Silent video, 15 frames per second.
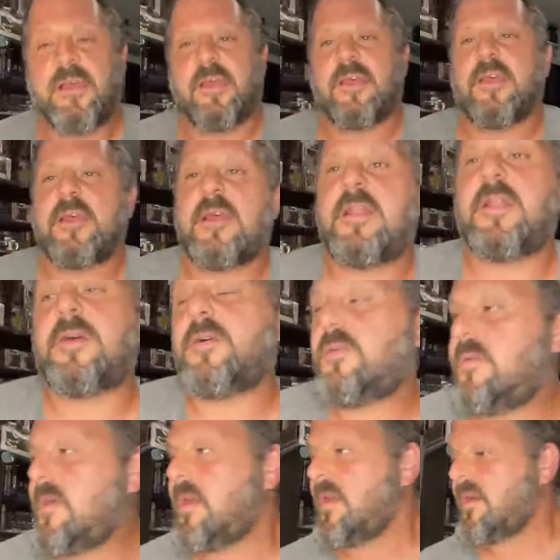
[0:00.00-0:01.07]
Hello
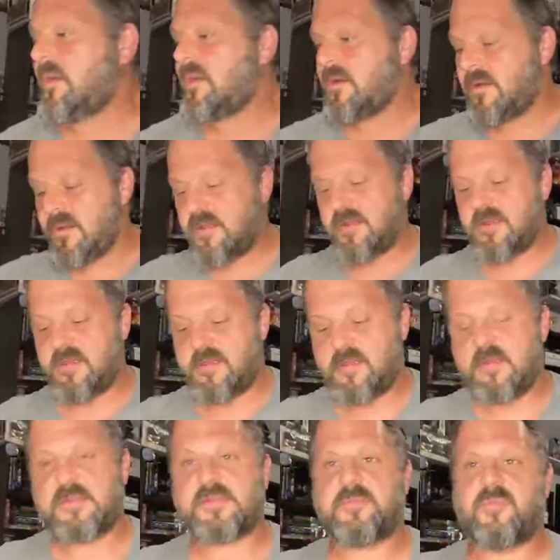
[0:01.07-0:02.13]
there.
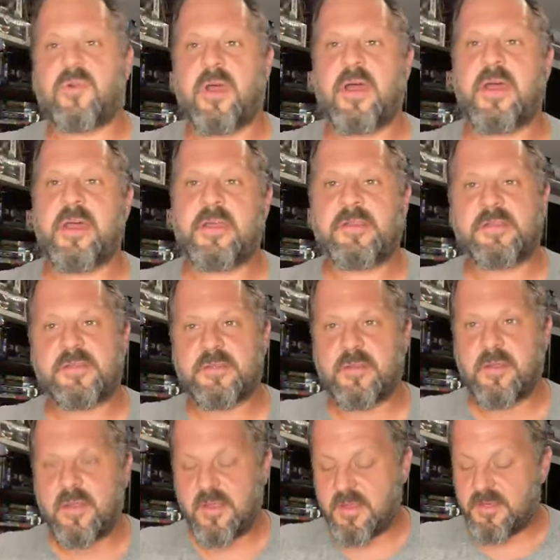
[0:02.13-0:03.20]
Surprise
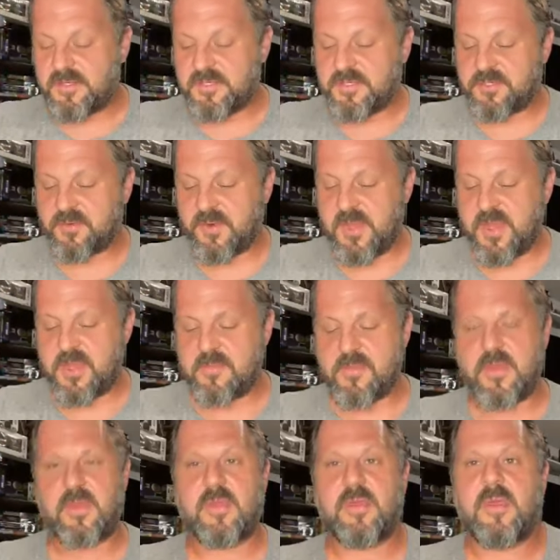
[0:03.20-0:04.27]
stream.
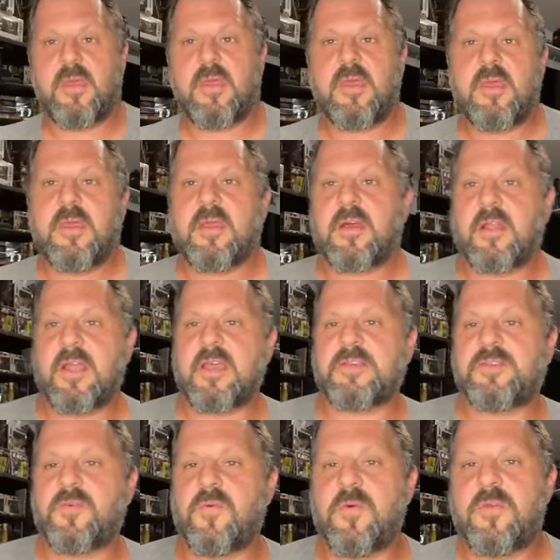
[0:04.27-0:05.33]

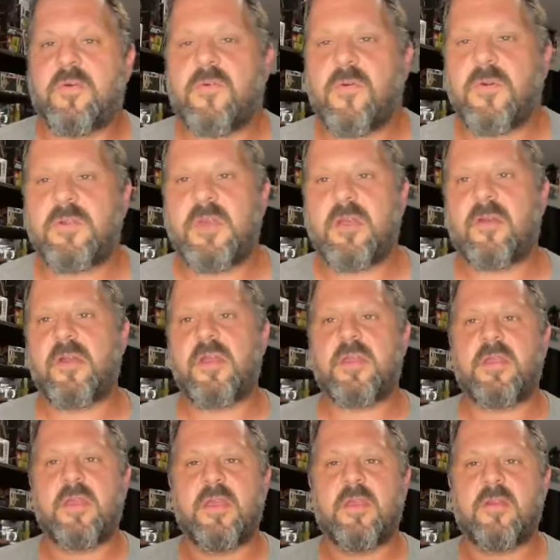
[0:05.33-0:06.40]
Kollector the
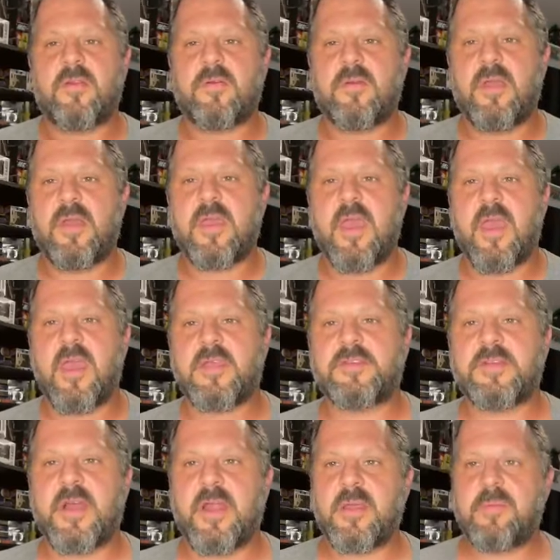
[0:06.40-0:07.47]
Hordarian here, aka
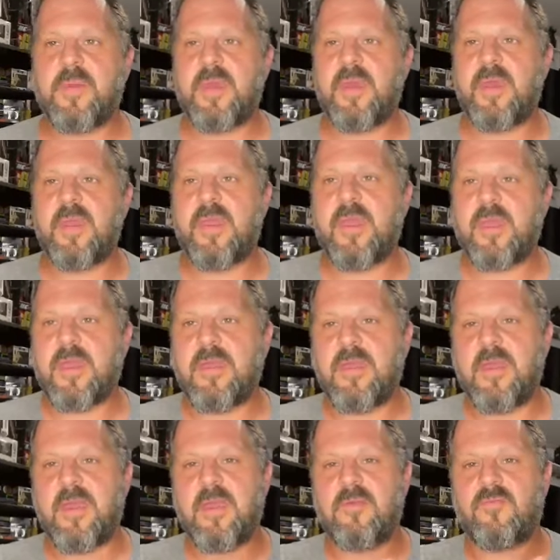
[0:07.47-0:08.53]
Johnny B,
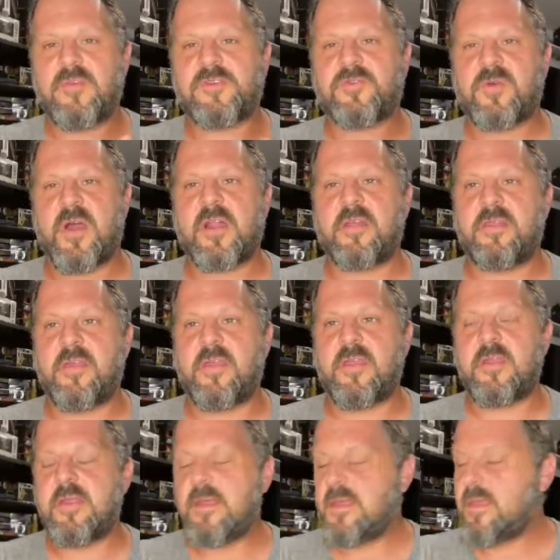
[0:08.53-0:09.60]
aka
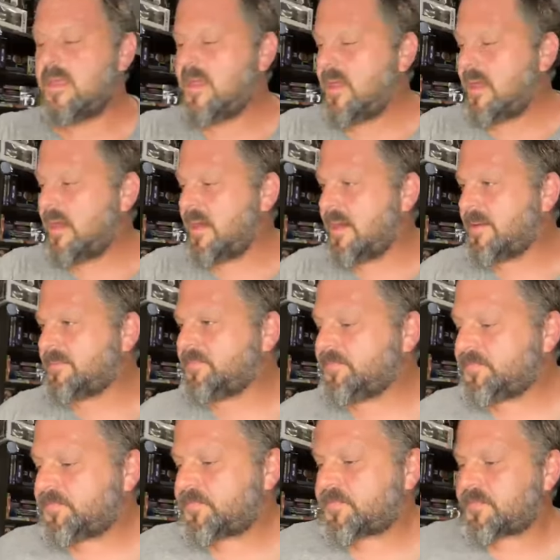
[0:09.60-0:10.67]
Retronathan. Um,
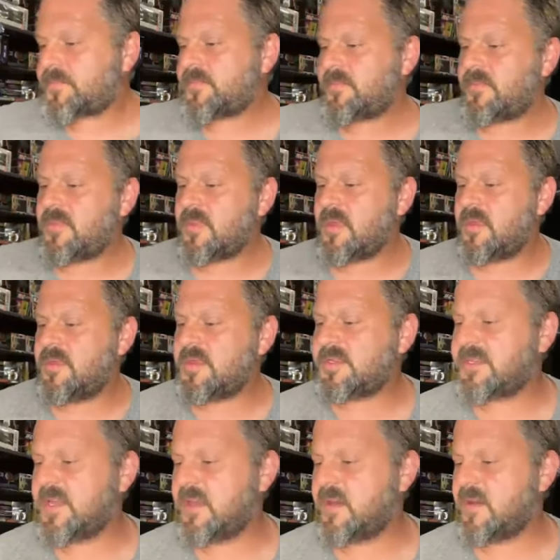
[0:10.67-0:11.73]
this
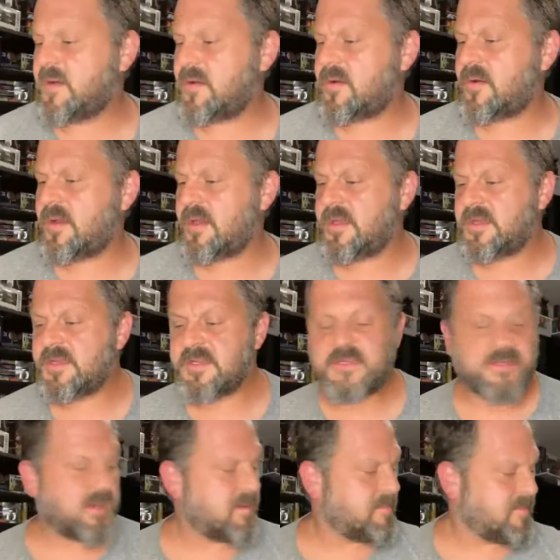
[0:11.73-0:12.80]
here is
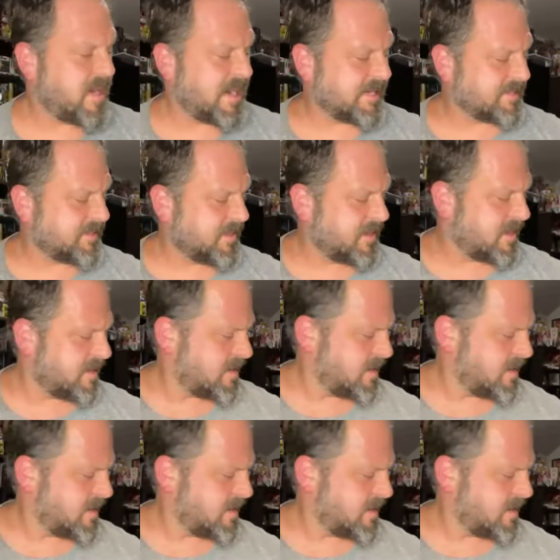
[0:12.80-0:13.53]
an unboxing,